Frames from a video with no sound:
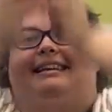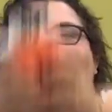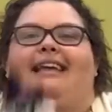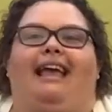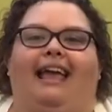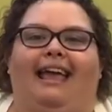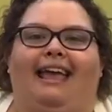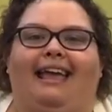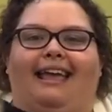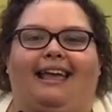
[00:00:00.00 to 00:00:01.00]

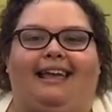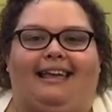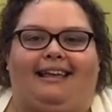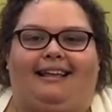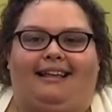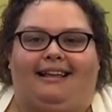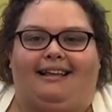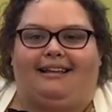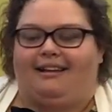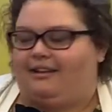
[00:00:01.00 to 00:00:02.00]
Yay!
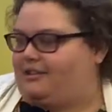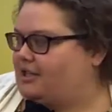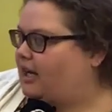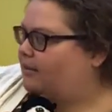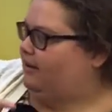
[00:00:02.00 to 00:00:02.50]
Good job,